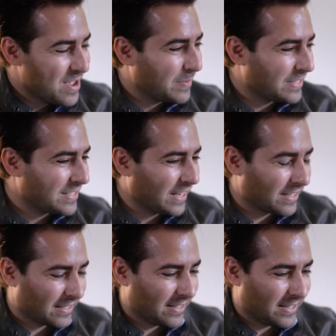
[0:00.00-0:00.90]
But
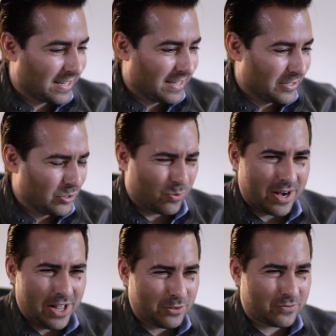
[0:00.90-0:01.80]
secondly, you were
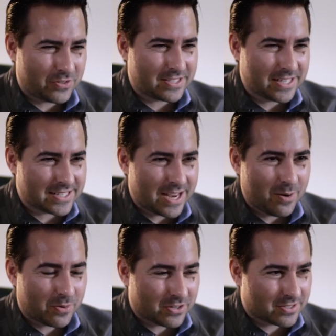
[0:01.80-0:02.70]
held for 6
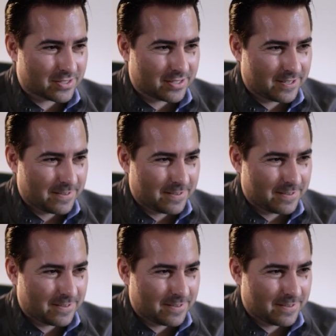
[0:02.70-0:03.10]
hours.